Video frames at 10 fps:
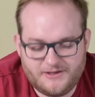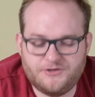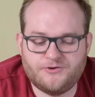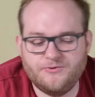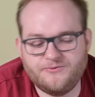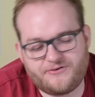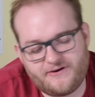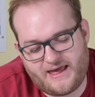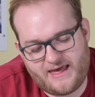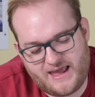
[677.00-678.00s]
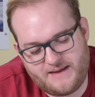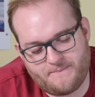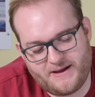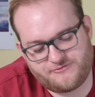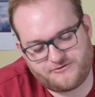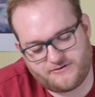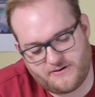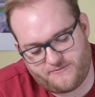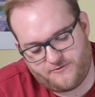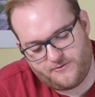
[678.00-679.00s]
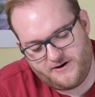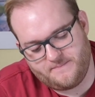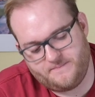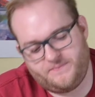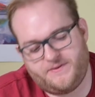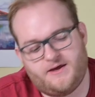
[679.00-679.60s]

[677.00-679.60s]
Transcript: You can also get a battery grip for it